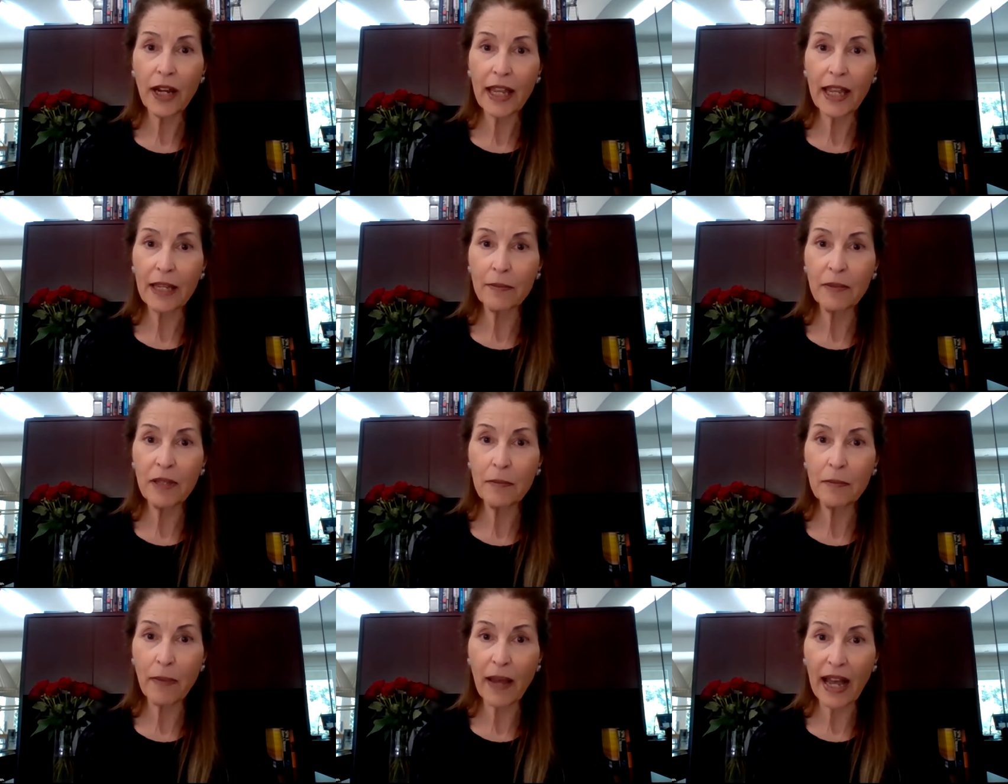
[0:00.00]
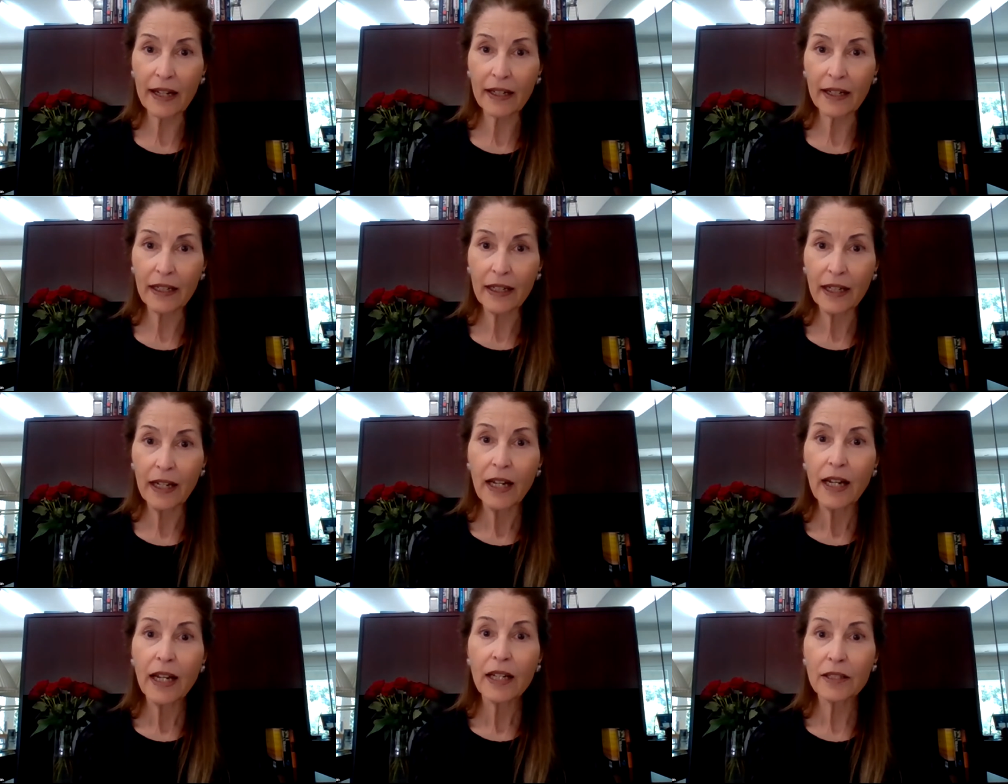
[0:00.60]
Amy Beck,
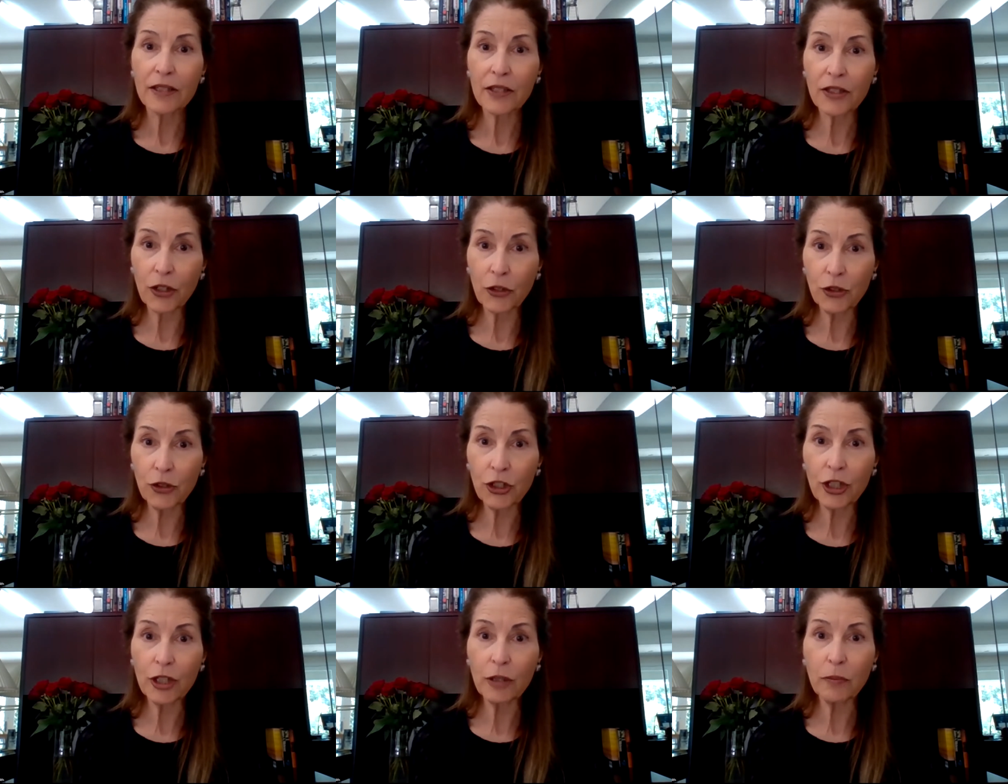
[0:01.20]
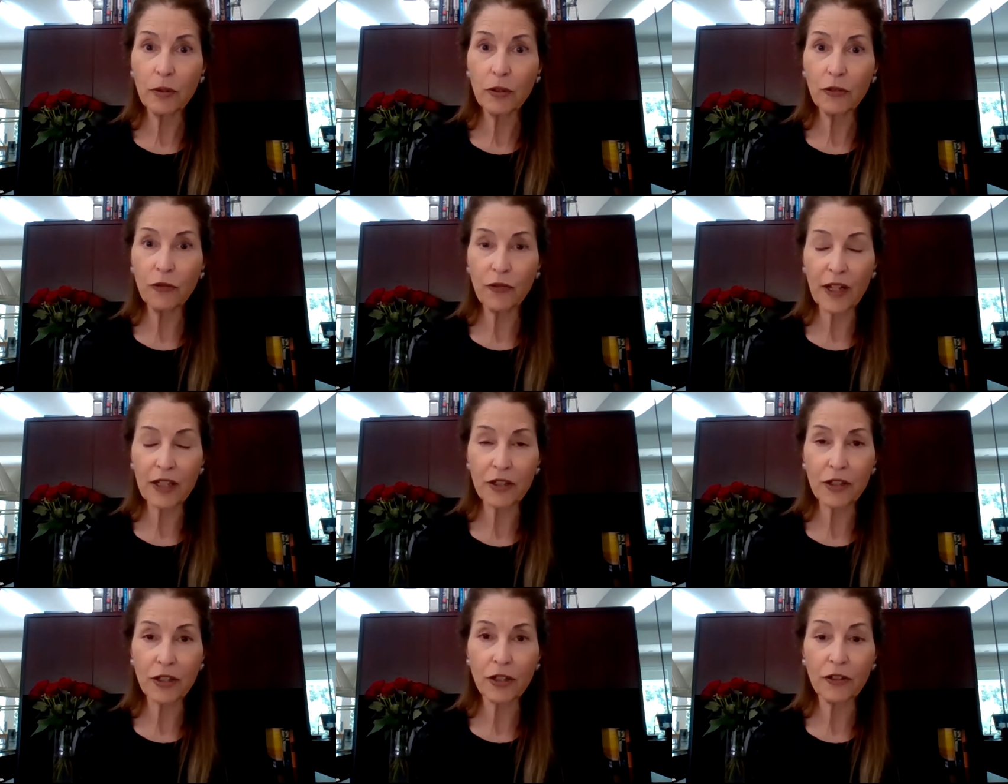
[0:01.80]
Associate
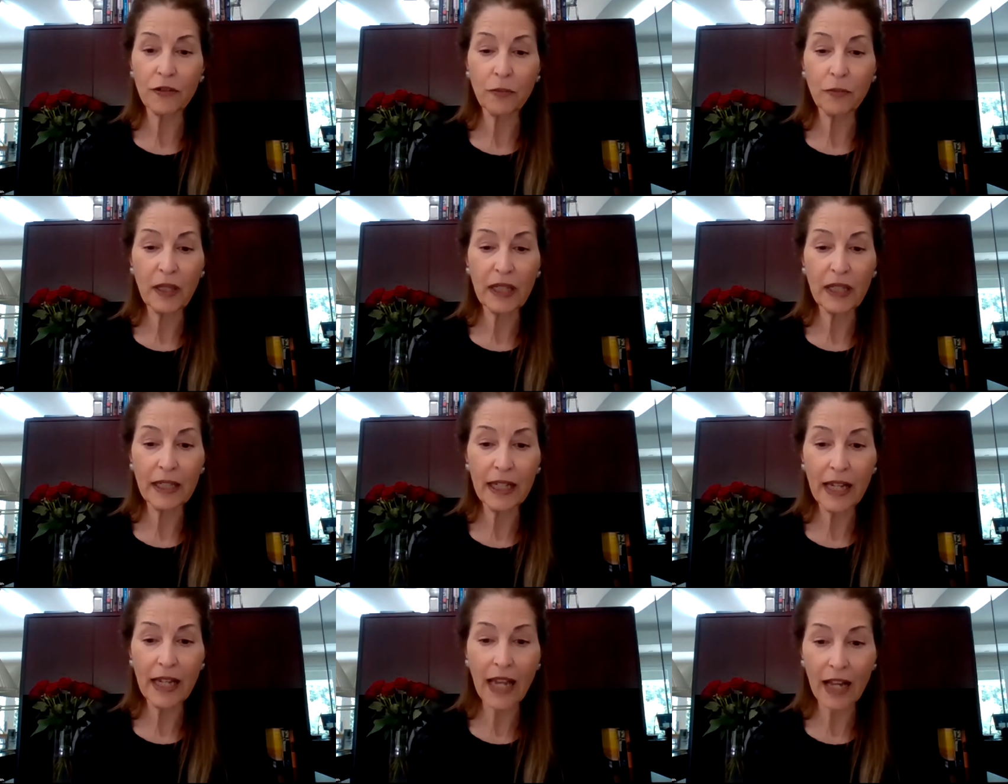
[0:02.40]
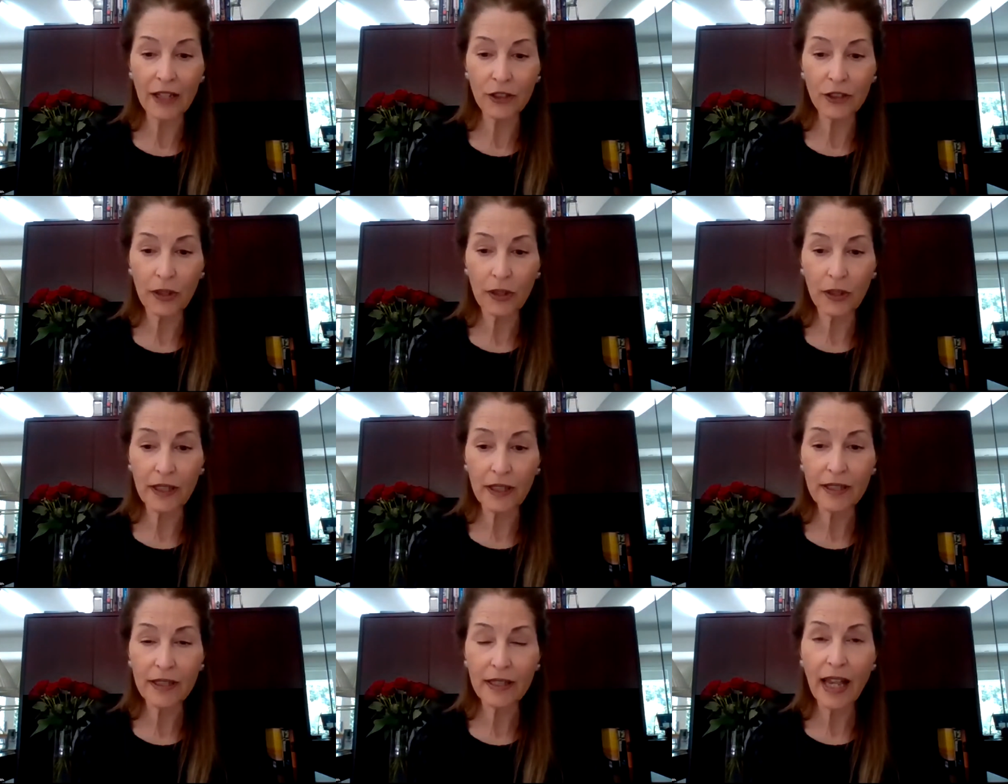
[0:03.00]
Professor of
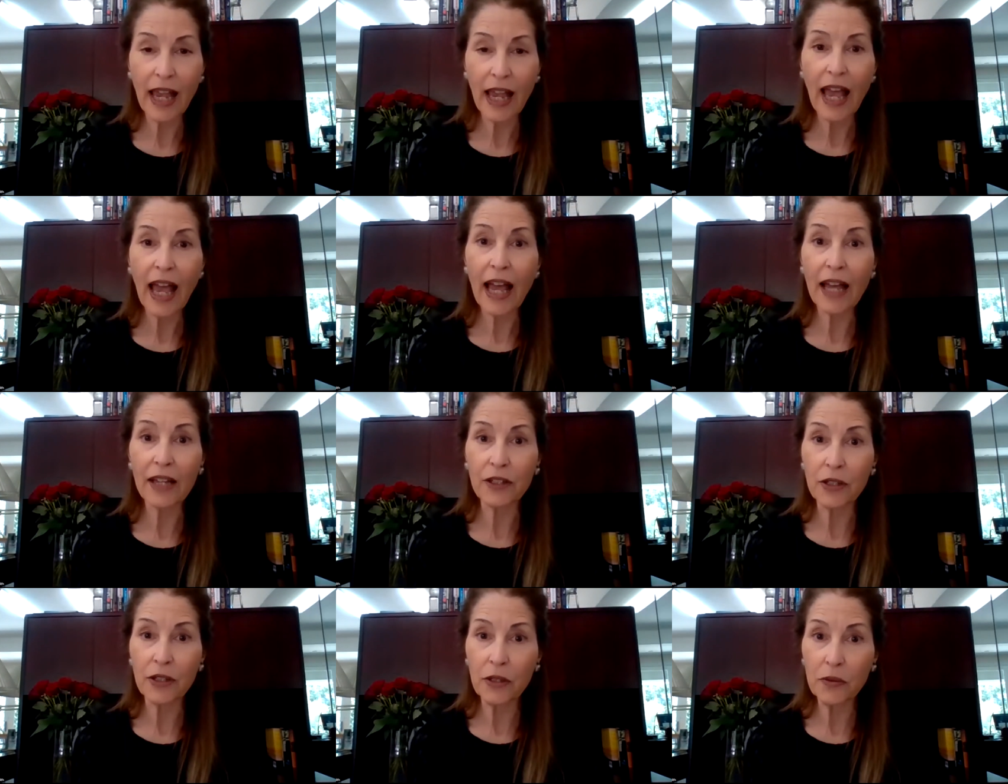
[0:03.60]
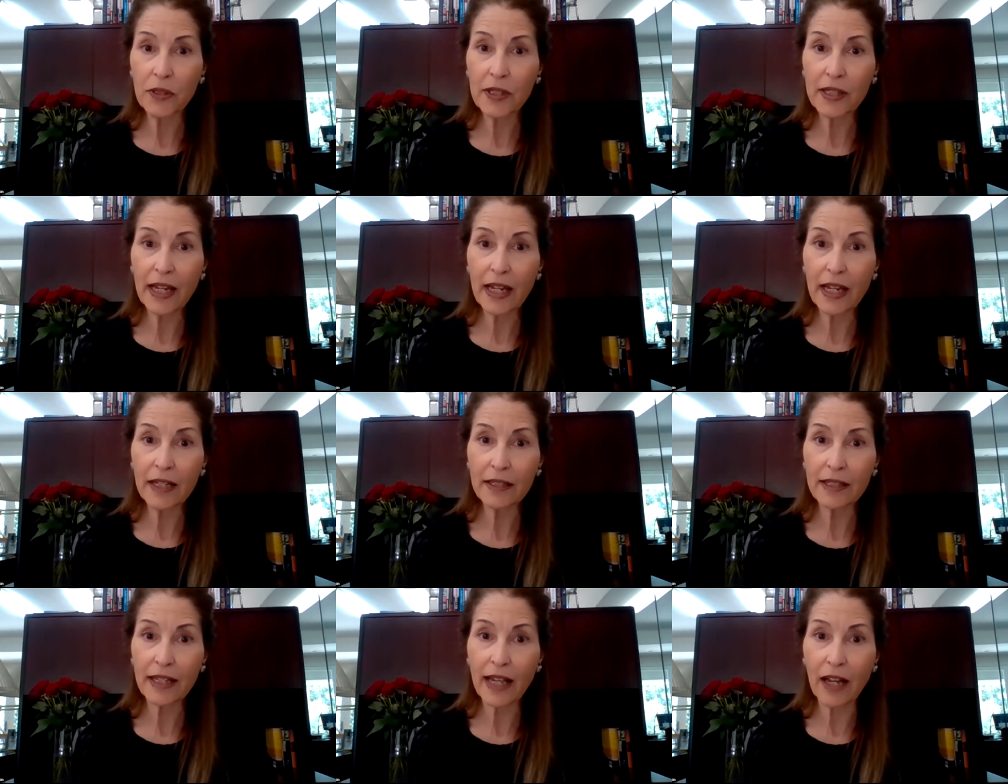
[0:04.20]
Pediatrics at
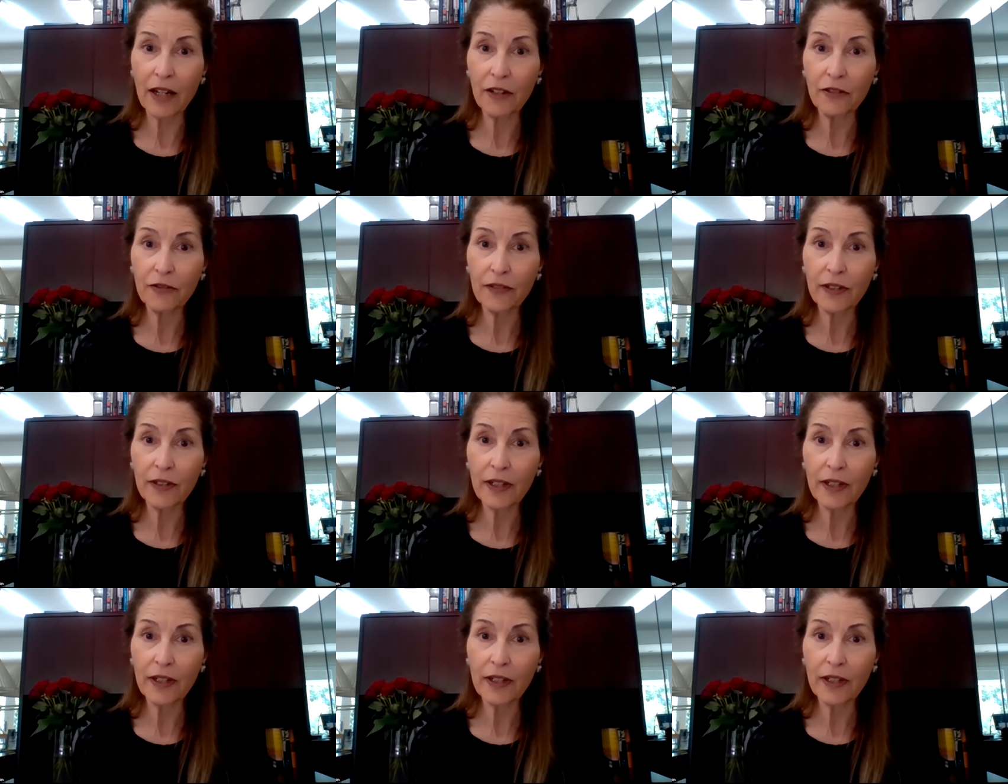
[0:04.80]
UCSF